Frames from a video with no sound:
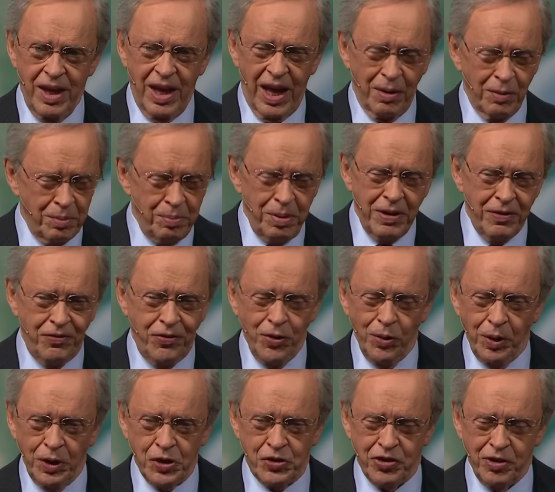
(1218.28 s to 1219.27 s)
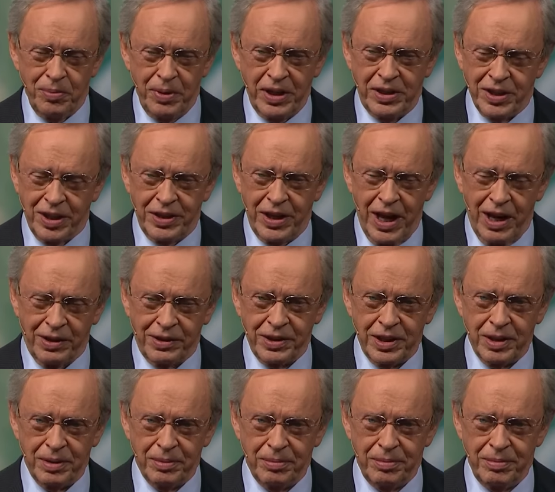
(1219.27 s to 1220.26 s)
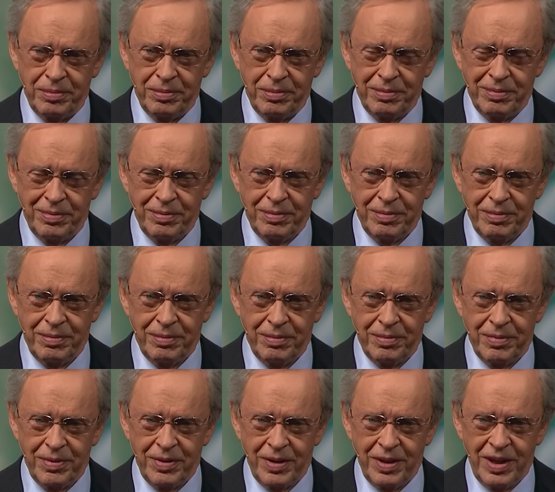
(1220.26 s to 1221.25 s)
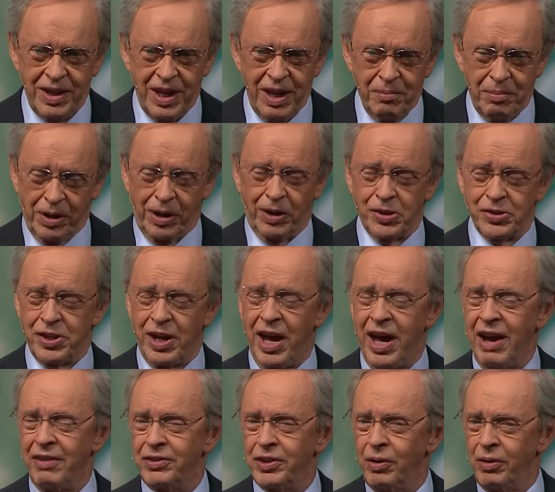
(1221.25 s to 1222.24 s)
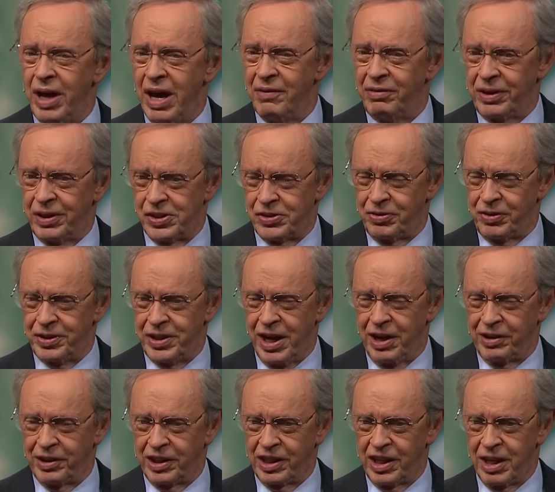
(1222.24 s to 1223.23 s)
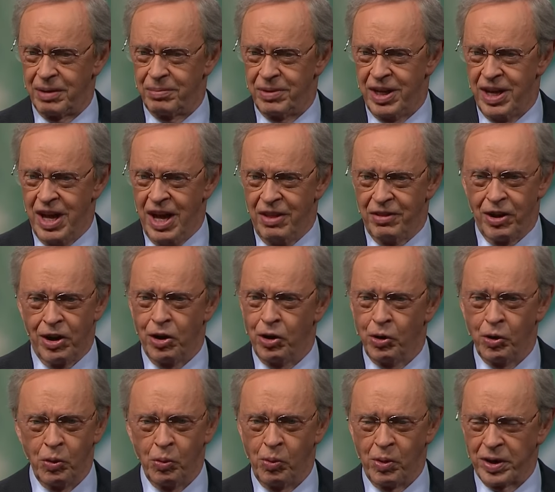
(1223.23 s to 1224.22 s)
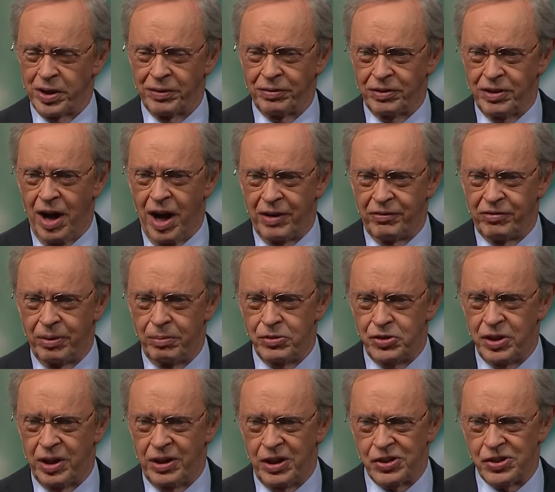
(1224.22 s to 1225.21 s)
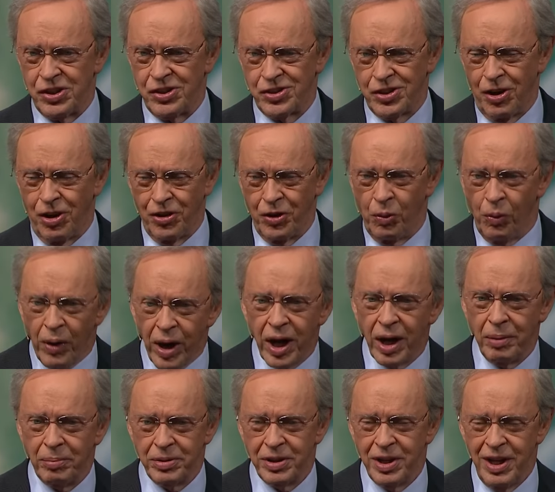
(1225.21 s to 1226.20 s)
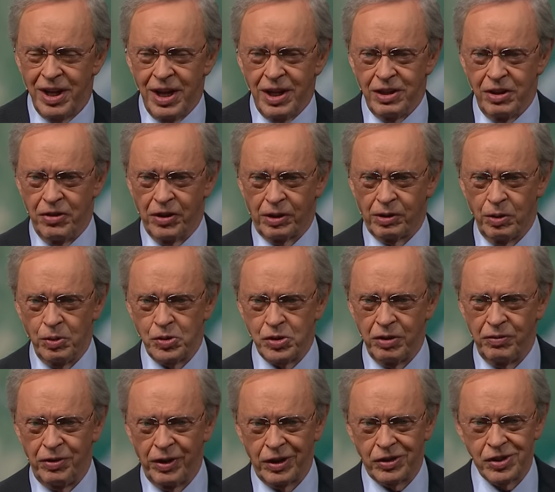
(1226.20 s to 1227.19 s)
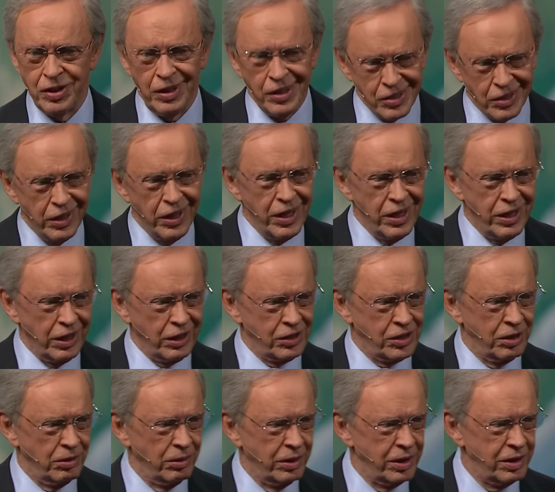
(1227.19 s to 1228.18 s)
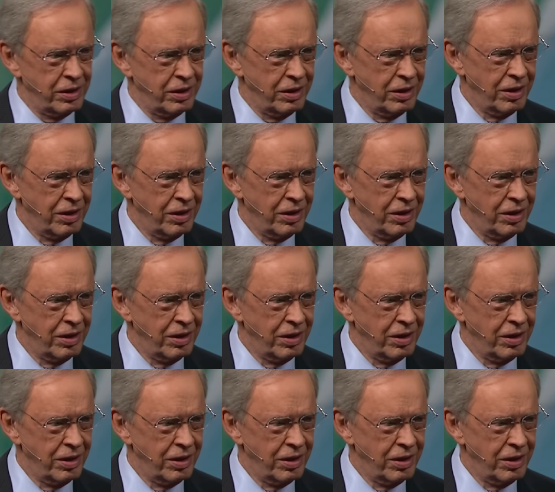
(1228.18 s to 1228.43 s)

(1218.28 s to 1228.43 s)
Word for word: It would be foolish for me to doubt him because I have no evidence for doubting him. The whole Word of God from Genesis all the way up to the crucifixion is leading to it.